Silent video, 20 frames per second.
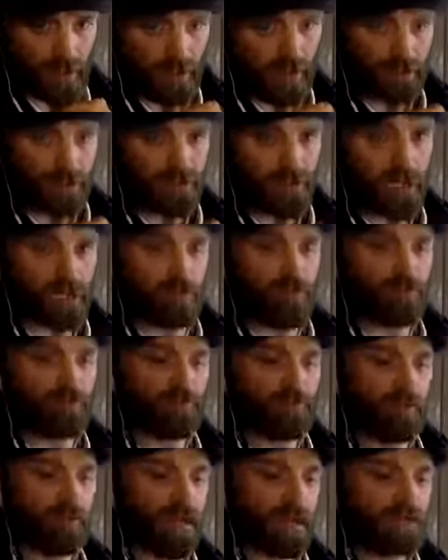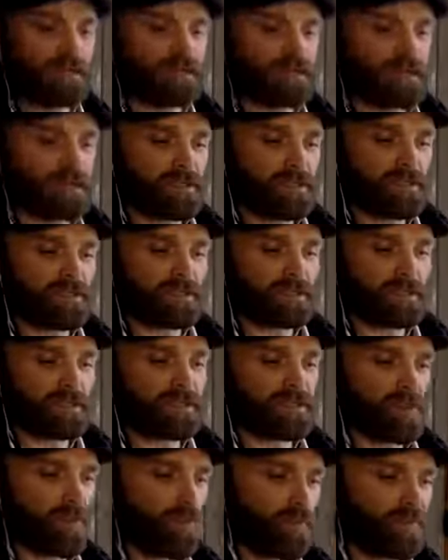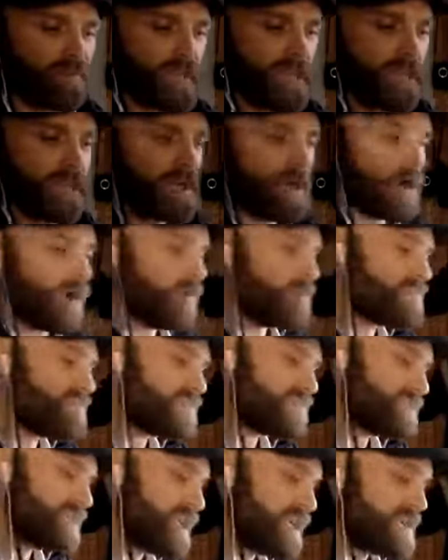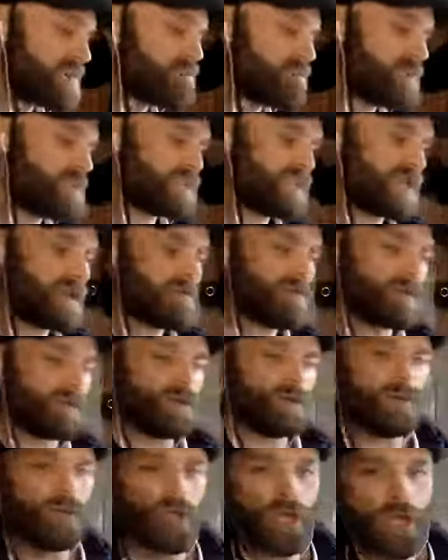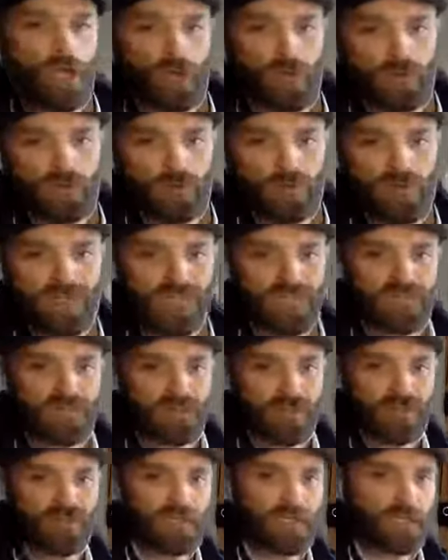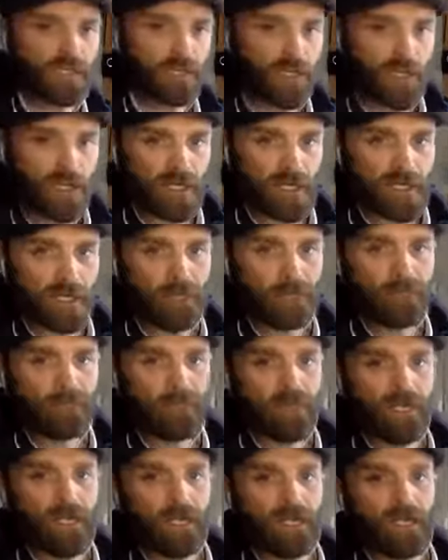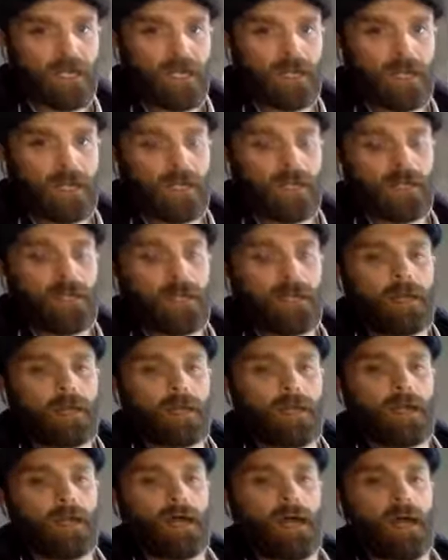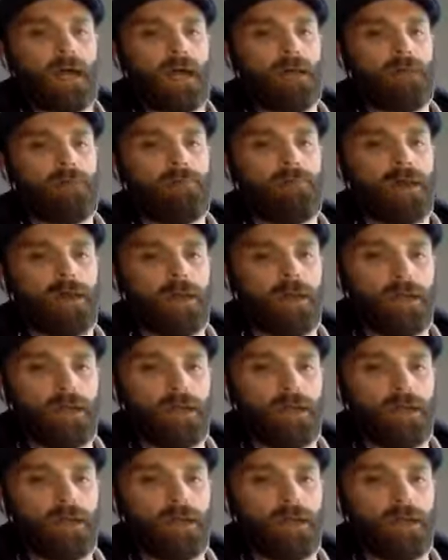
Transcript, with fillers: standard of morality and decency. So obscene material would be something like um,